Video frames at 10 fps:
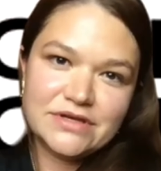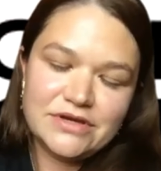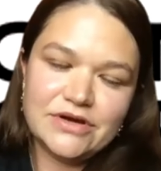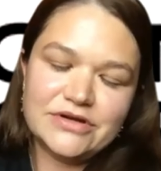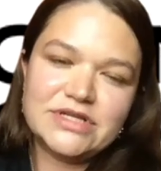
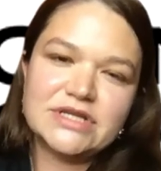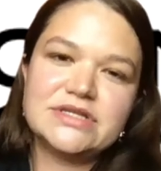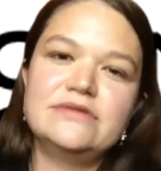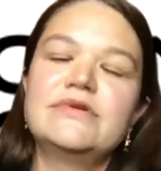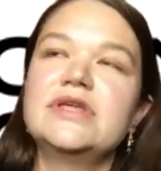You know, it
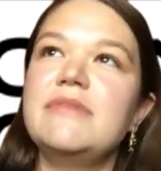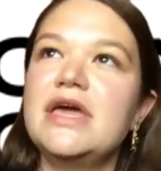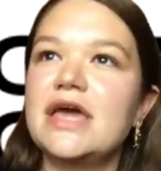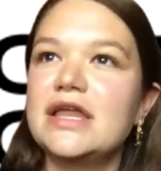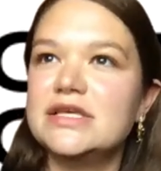doesn't really
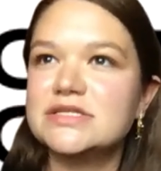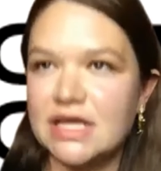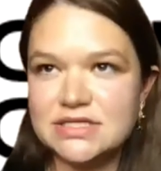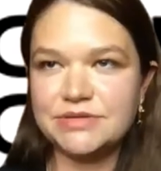make any sense